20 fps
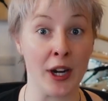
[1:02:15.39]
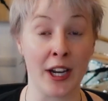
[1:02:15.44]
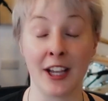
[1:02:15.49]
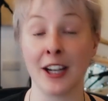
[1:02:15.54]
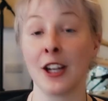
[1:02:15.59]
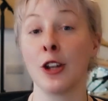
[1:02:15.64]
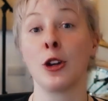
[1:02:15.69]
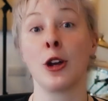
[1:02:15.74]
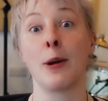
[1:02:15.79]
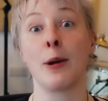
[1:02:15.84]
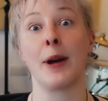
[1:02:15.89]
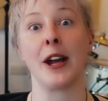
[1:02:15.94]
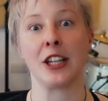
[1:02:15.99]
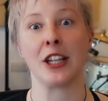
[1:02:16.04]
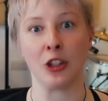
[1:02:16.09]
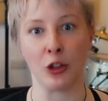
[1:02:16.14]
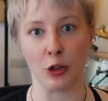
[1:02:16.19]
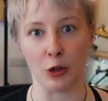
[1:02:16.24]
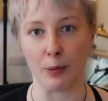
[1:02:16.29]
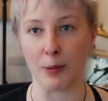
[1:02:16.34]
And I don't know
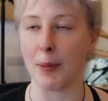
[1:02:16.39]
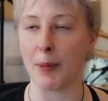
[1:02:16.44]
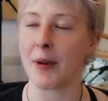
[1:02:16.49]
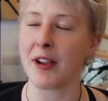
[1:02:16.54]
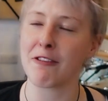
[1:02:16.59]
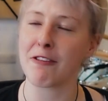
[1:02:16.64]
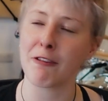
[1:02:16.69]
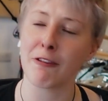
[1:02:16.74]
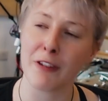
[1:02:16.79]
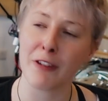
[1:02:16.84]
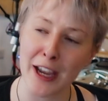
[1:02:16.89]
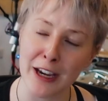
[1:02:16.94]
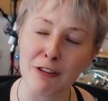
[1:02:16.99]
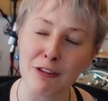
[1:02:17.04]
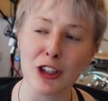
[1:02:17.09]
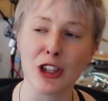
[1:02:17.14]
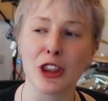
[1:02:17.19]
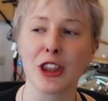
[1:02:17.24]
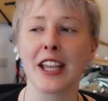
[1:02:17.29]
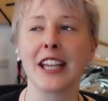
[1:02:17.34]
about you, but my
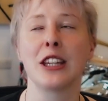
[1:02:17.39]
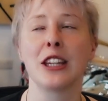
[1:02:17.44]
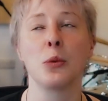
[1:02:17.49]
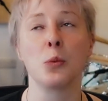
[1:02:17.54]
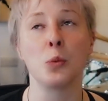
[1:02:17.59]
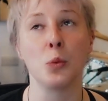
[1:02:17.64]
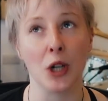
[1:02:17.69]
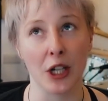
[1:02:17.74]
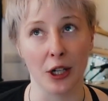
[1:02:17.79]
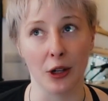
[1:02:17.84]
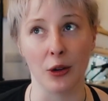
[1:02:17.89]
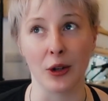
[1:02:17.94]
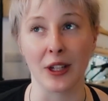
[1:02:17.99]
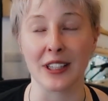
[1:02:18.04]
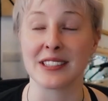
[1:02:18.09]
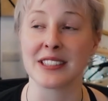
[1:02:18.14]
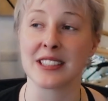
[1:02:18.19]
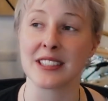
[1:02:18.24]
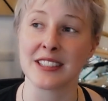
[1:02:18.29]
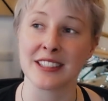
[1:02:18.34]
favourite thing in the world
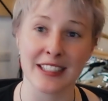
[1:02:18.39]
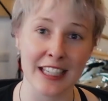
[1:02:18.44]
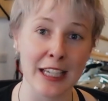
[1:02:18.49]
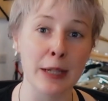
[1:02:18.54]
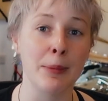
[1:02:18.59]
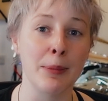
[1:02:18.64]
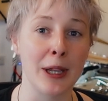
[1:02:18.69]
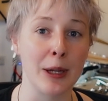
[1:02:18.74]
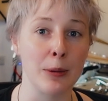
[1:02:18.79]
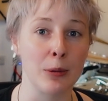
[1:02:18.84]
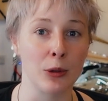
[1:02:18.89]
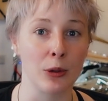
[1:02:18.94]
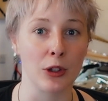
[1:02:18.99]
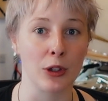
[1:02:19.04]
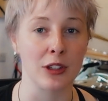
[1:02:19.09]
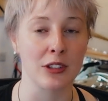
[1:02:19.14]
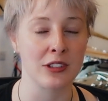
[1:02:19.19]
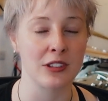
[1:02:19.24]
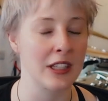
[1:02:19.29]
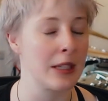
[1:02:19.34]
is to see people
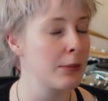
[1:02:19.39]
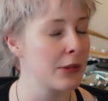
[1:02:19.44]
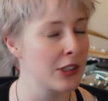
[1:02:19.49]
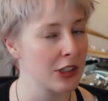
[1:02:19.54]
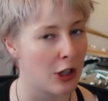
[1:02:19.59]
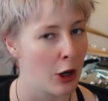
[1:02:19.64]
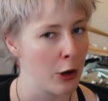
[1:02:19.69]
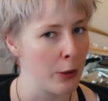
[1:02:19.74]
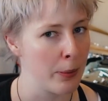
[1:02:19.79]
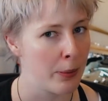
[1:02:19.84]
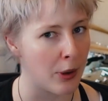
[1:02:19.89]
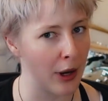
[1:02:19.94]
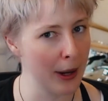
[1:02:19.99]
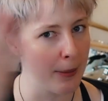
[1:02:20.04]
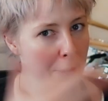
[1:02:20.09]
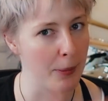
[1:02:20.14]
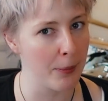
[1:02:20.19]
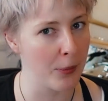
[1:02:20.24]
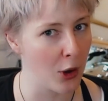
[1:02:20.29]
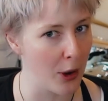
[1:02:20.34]
that seem so
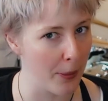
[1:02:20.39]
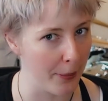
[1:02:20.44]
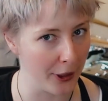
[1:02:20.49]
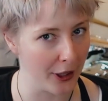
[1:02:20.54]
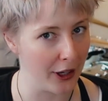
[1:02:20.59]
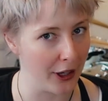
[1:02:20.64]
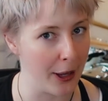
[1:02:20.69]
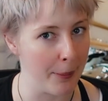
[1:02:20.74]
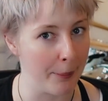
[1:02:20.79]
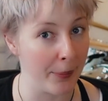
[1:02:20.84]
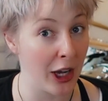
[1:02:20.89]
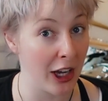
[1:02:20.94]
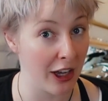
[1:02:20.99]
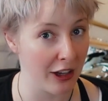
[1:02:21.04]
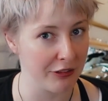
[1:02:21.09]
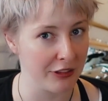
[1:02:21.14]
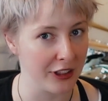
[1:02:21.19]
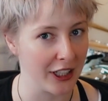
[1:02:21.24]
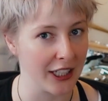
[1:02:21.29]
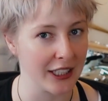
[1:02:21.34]
prim and proper and
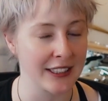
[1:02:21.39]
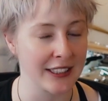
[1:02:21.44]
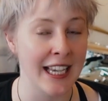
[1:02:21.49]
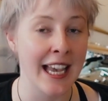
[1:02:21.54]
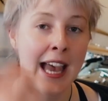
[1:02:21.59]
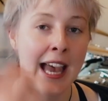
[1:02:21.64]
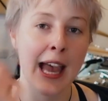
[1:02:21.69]
perfect